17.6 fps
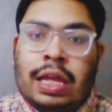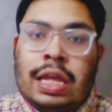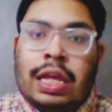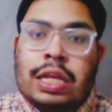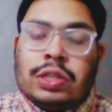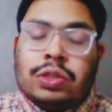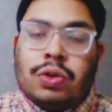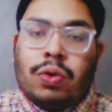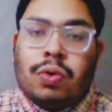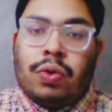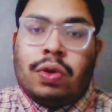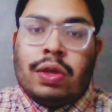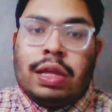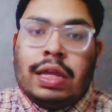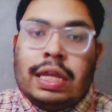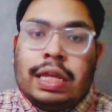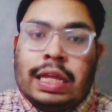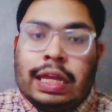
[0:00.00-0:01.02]
So
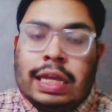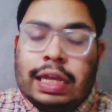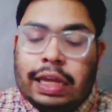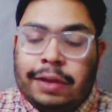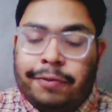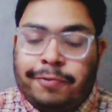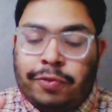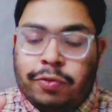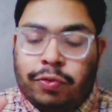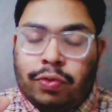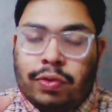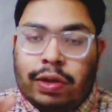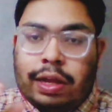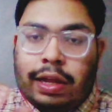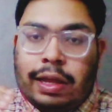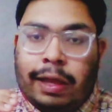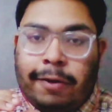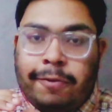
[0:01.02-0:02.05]
if you
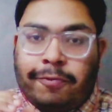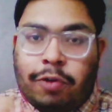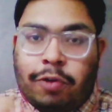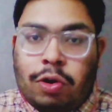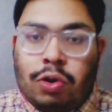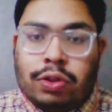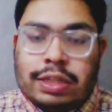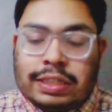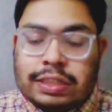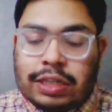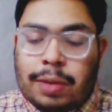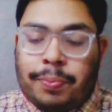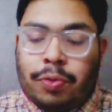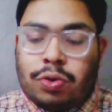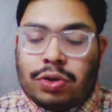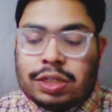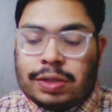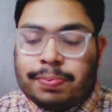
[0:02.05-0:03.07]
follow this
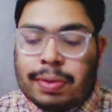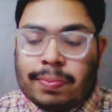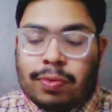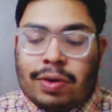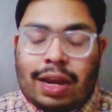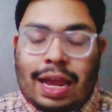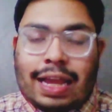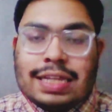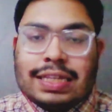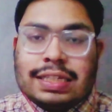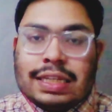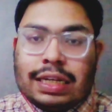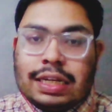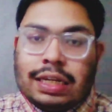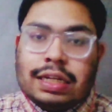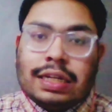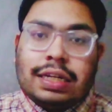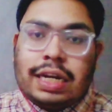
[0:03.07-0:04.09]
approach, memorize,
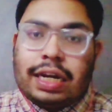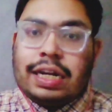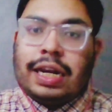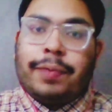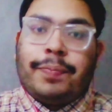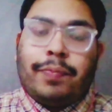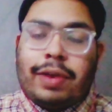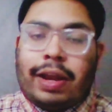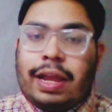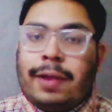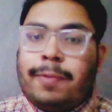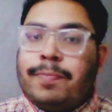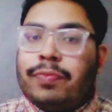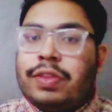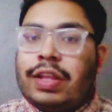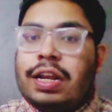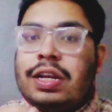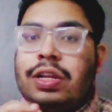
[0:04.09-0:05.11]
learn, and apply,
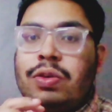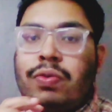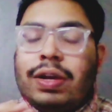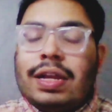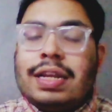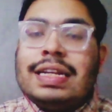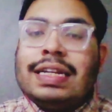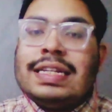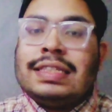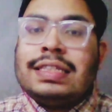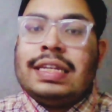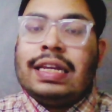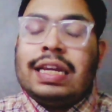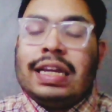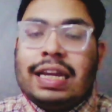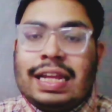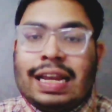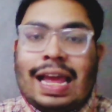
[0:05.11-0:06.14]
then you can easily
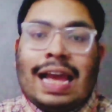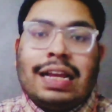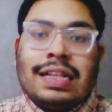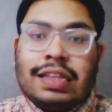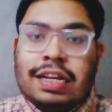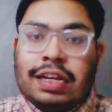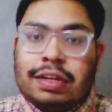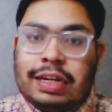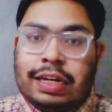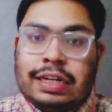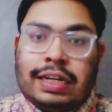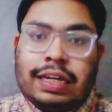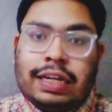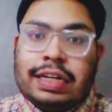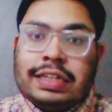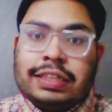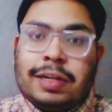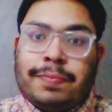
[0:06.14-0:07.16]
crack the
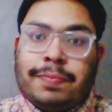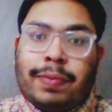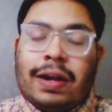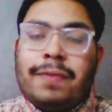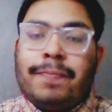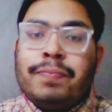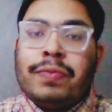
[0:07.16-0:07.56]
integration part.